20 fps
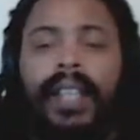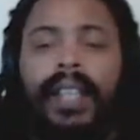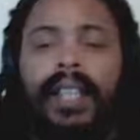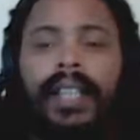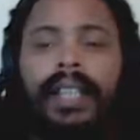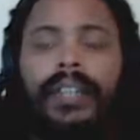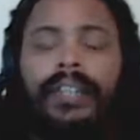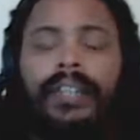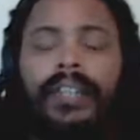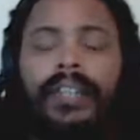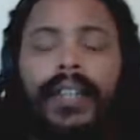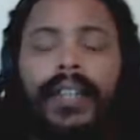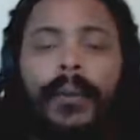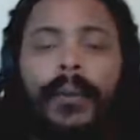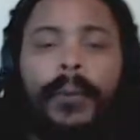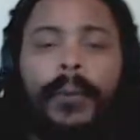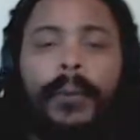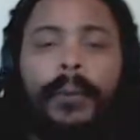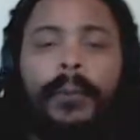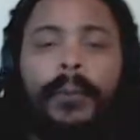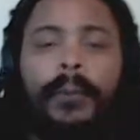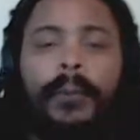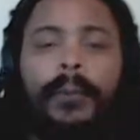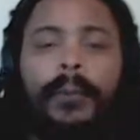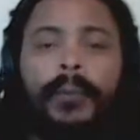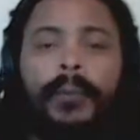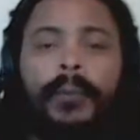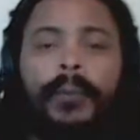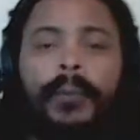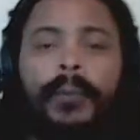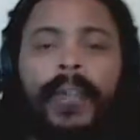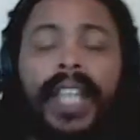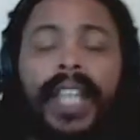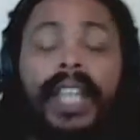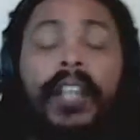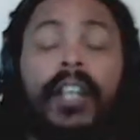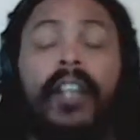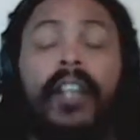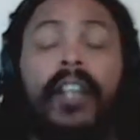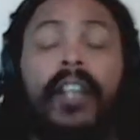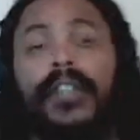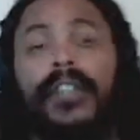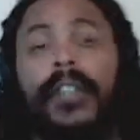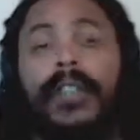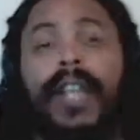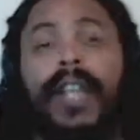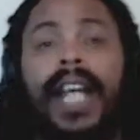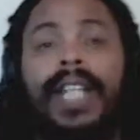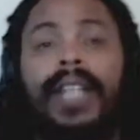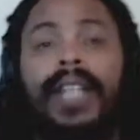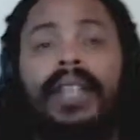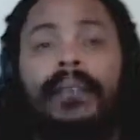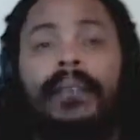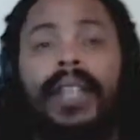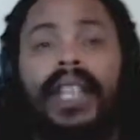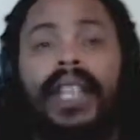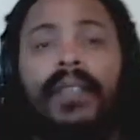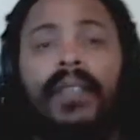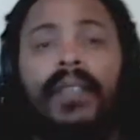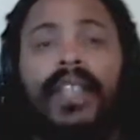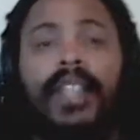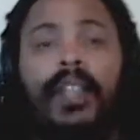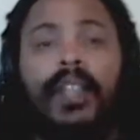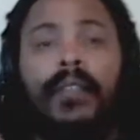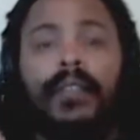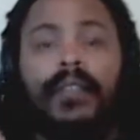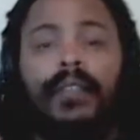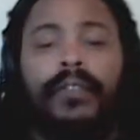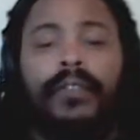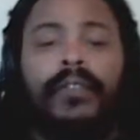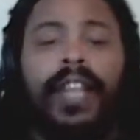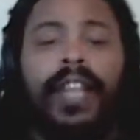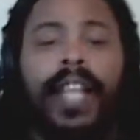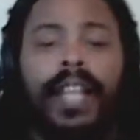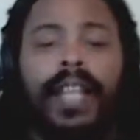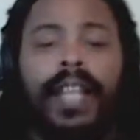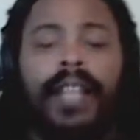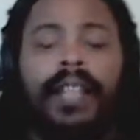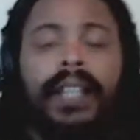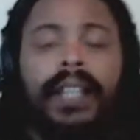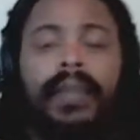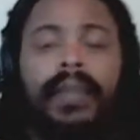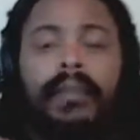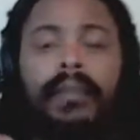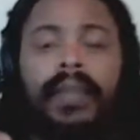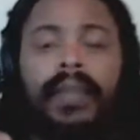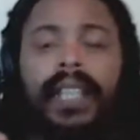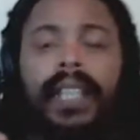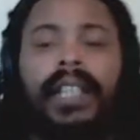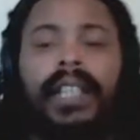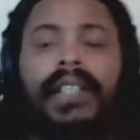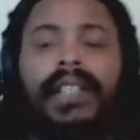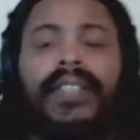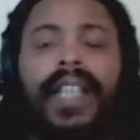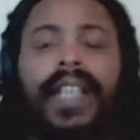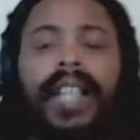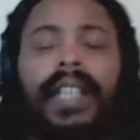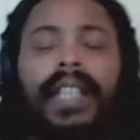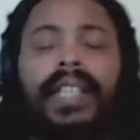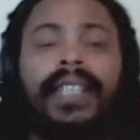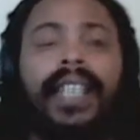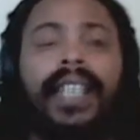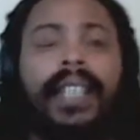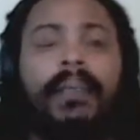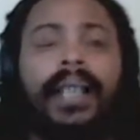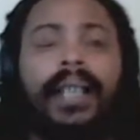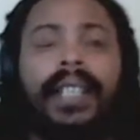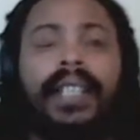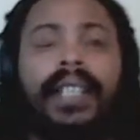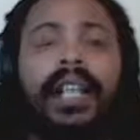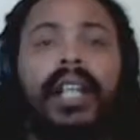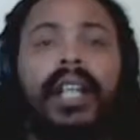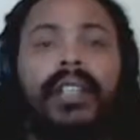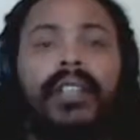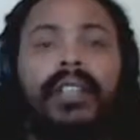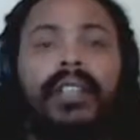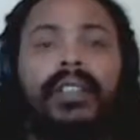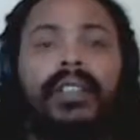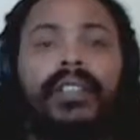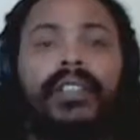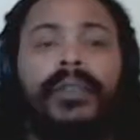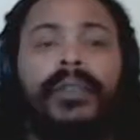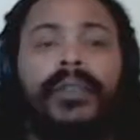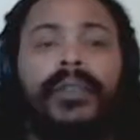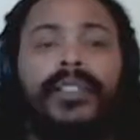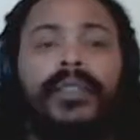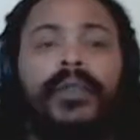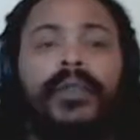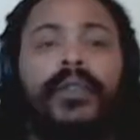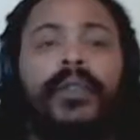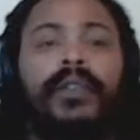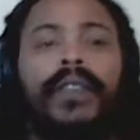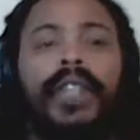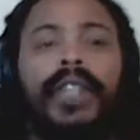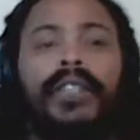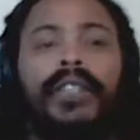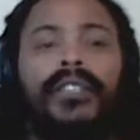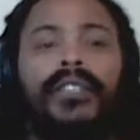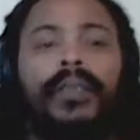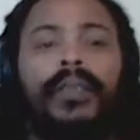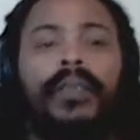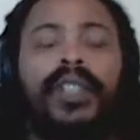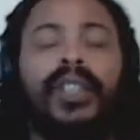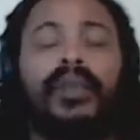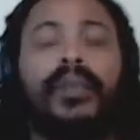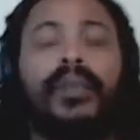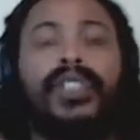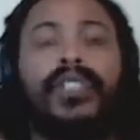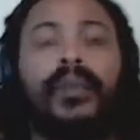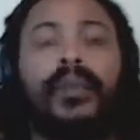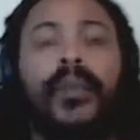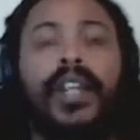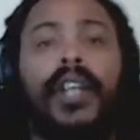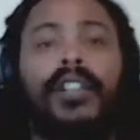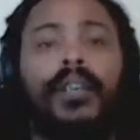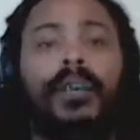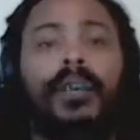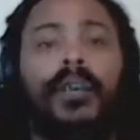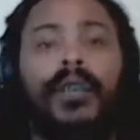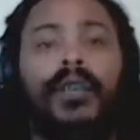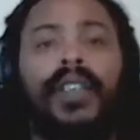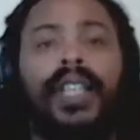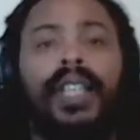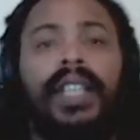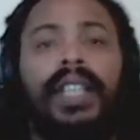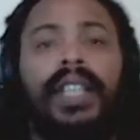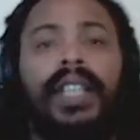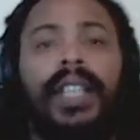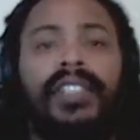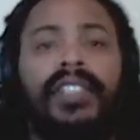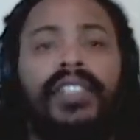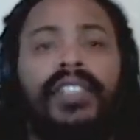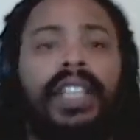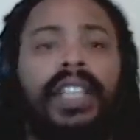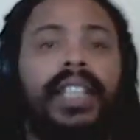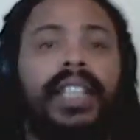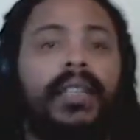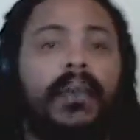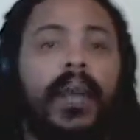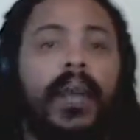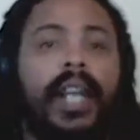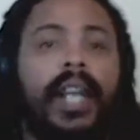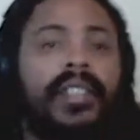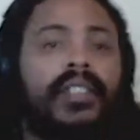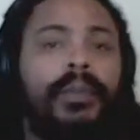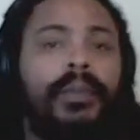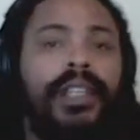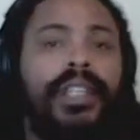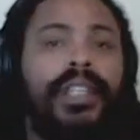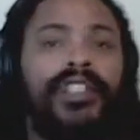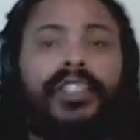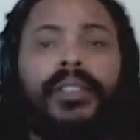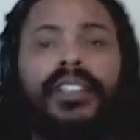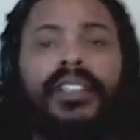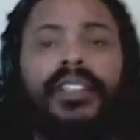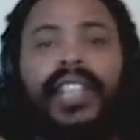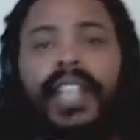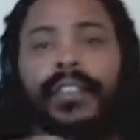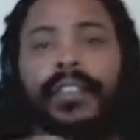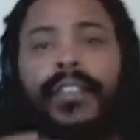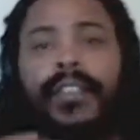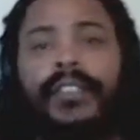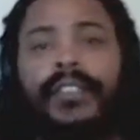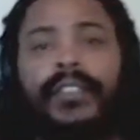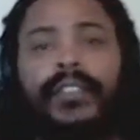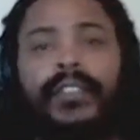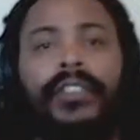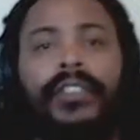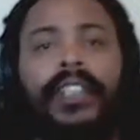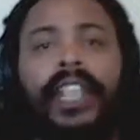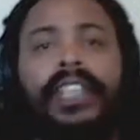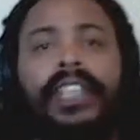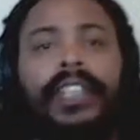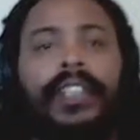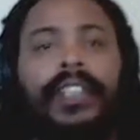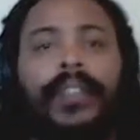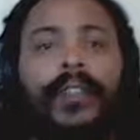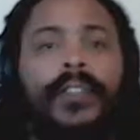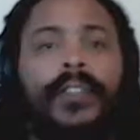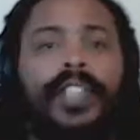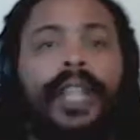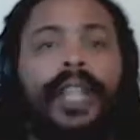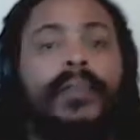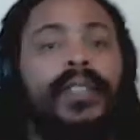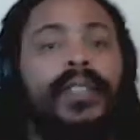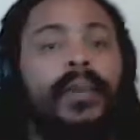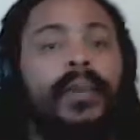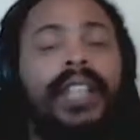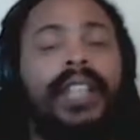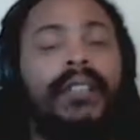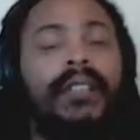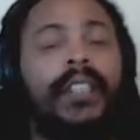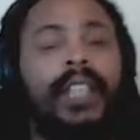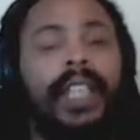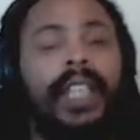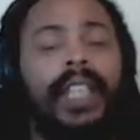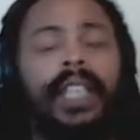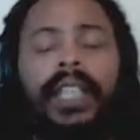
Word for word: So, and also, I didn't make a video for Friday because I had to take my daughter to a school function, which was to watch a movie that she didn't watch because she sat around socializing the whole time, so we left early.